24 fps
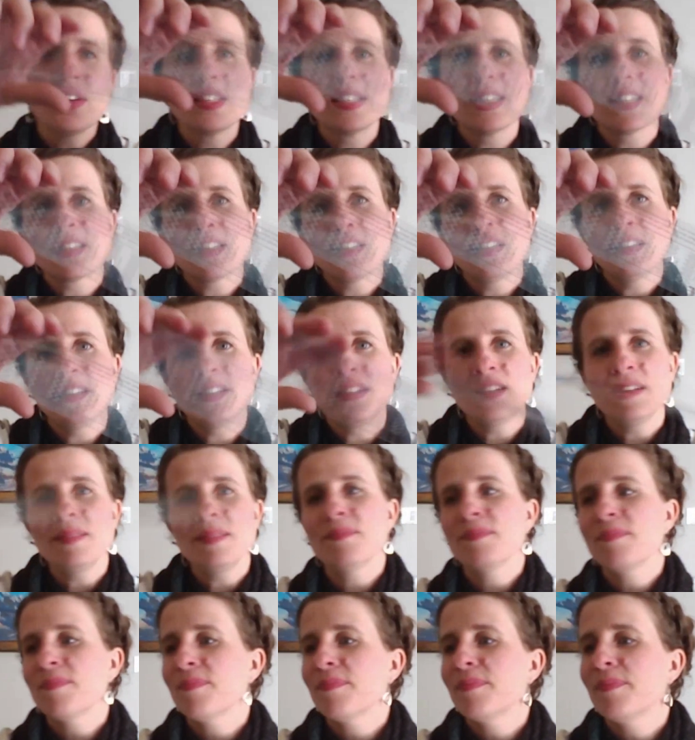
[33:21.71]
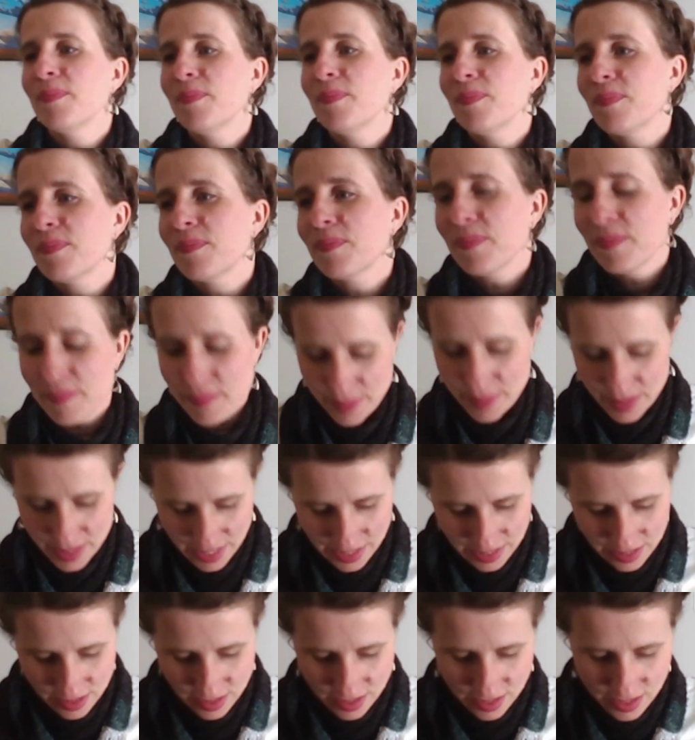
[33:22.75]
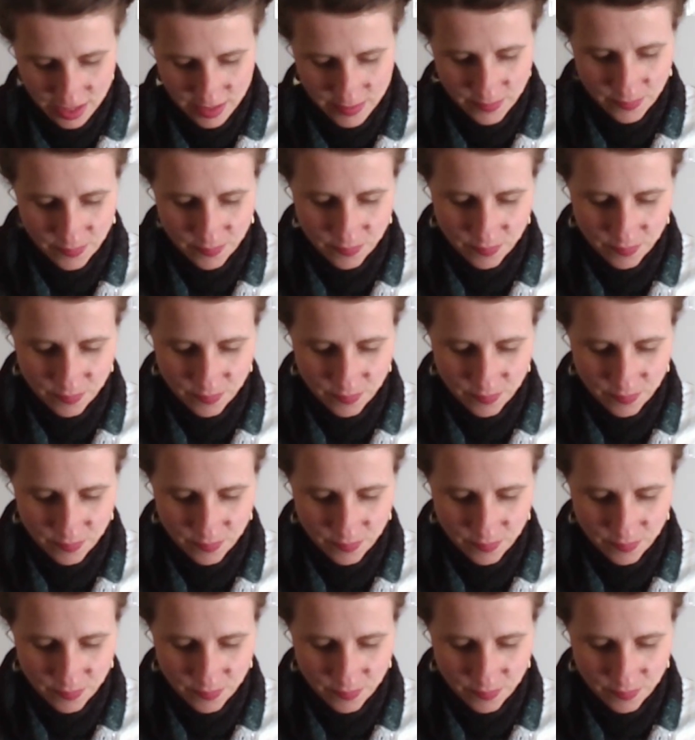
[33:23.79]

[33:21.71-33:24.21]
because it's clear, but that's good.